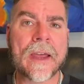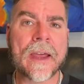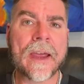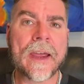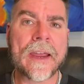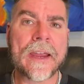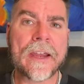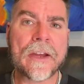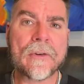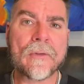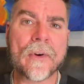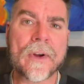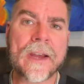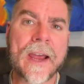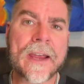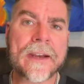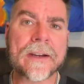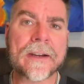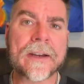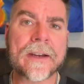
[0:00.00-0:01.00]
He
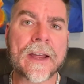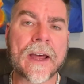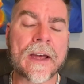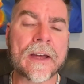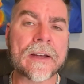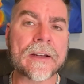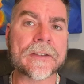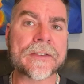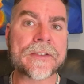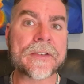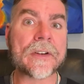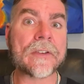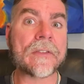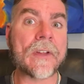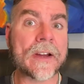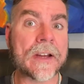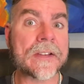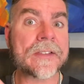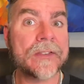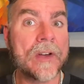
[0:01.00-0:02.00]
created a sort of
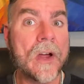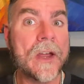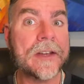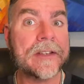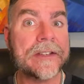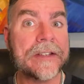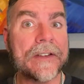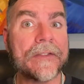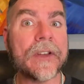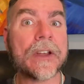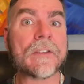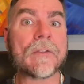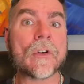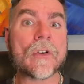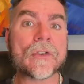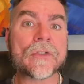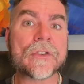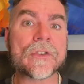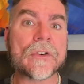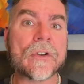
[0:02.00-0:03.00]
like a scientific
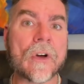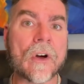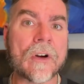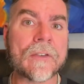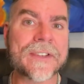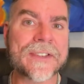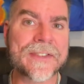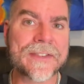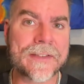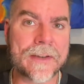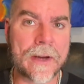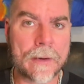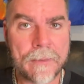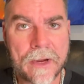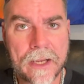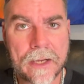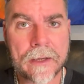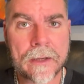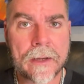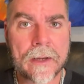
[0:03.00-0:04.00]
version of a
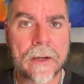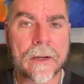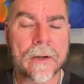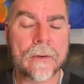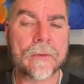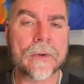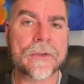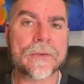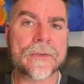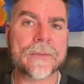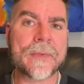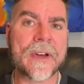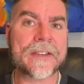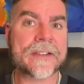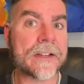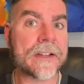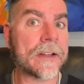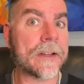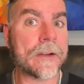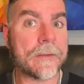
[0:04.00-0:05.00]
stomach, which was
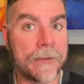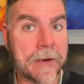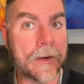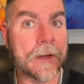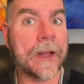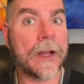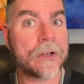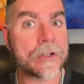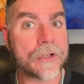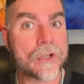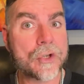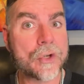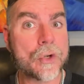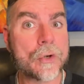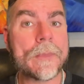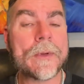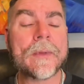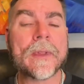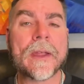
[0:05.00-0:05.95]
basically a very large tube,